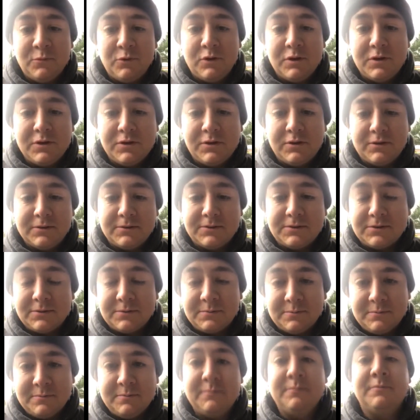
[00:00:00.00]
We're adults.
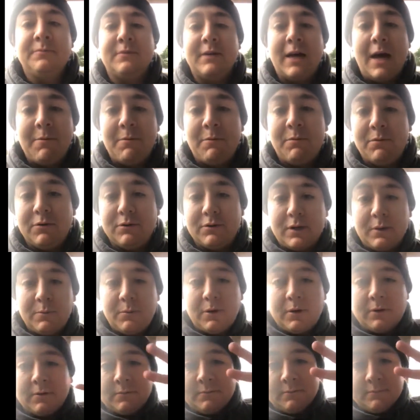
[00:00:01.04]
Happy birthday,
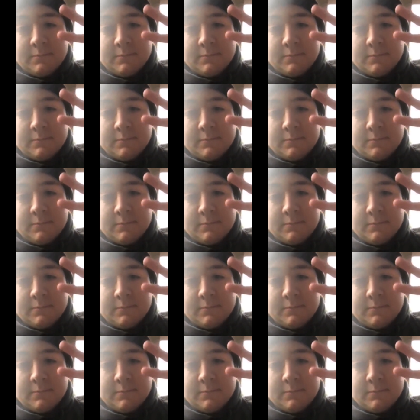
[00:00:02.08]
bro.